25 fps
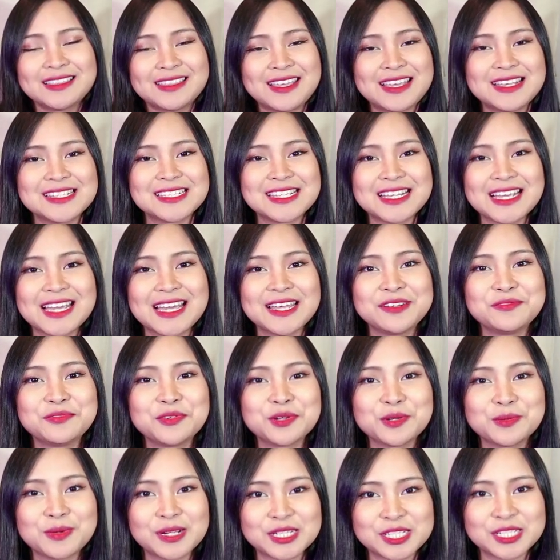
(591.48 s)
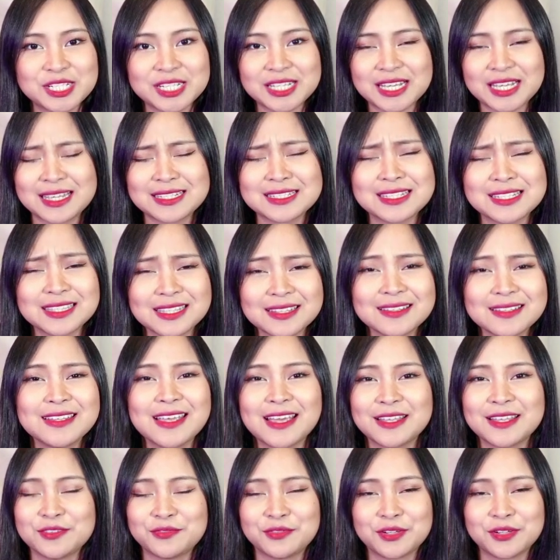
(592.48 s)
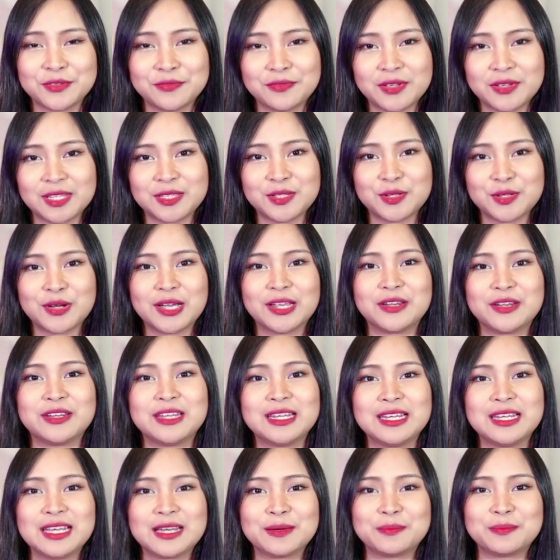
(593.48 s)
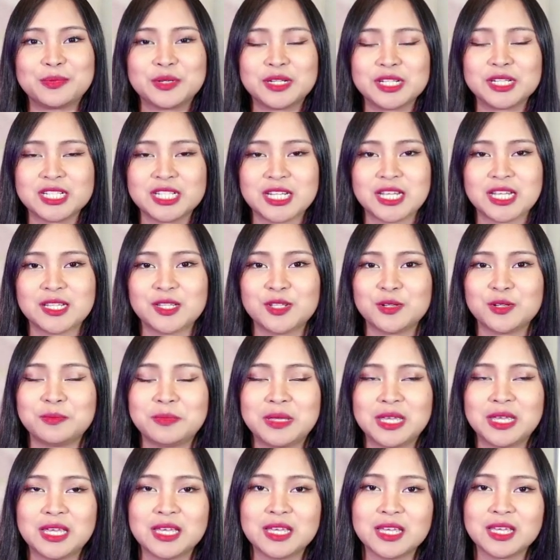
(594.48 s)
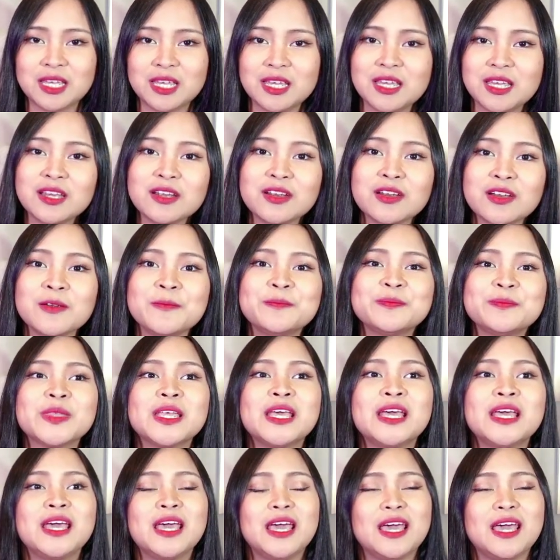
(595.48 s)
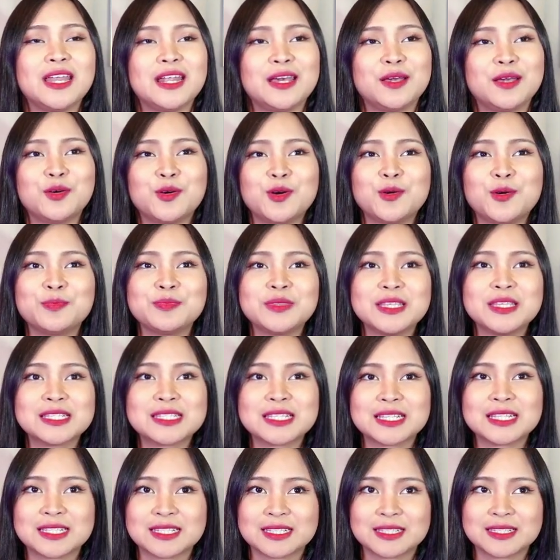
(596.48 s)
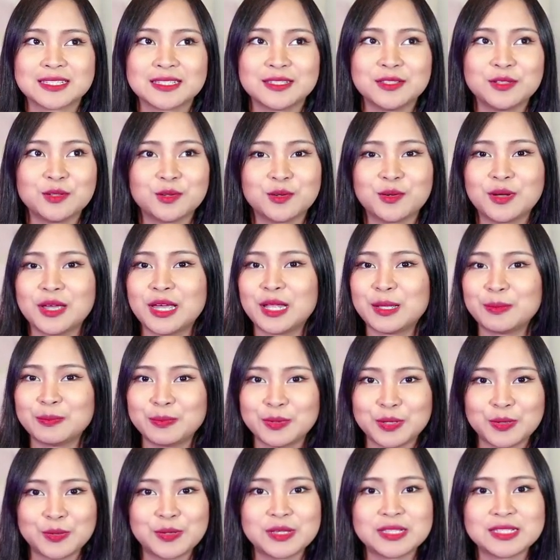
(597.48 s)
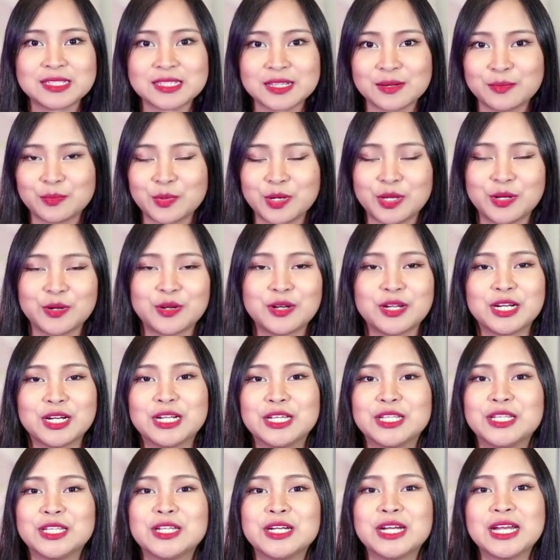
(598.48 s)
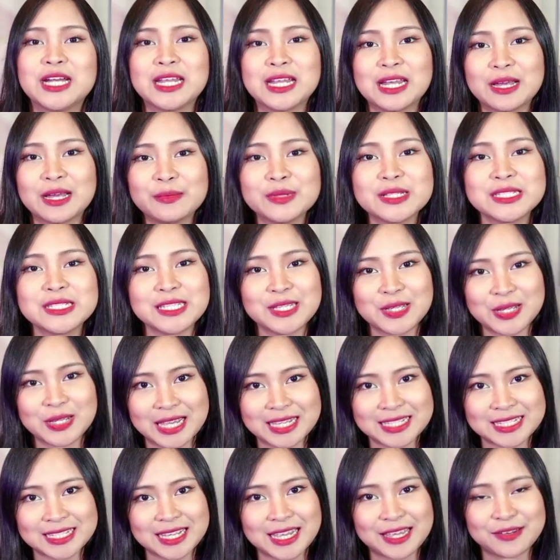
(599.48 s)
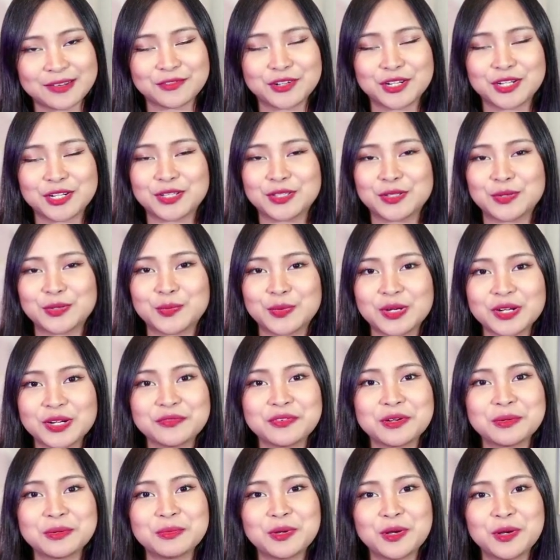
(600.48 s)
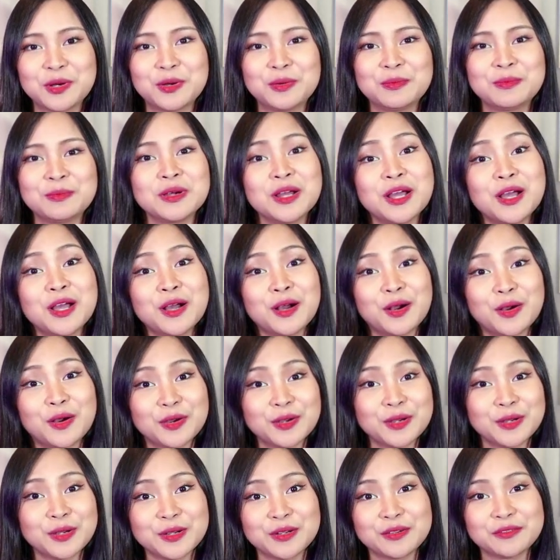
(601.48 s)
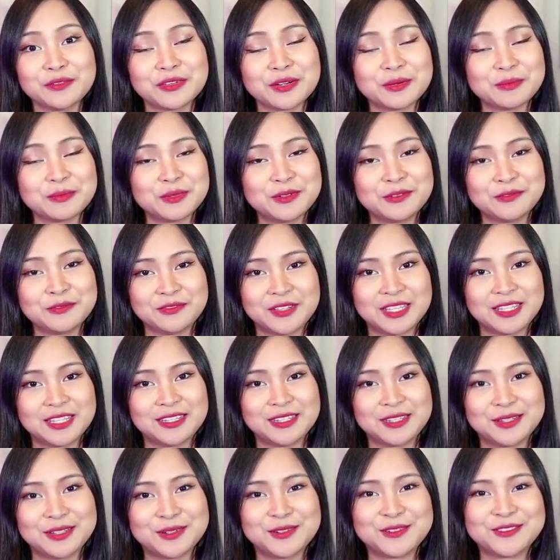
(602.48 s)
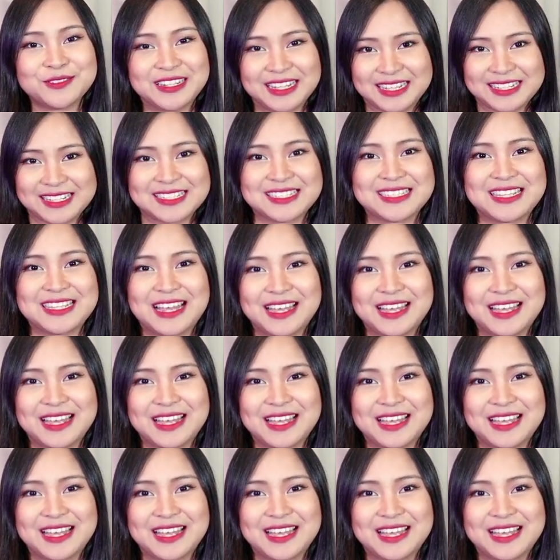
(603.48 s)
Thanks again for watching, guys. Until the end of our video, I really appreciate you being here. And I hope this has, you know, helped you in some way or another. And I will see you guys again for another work from home or earn from home video next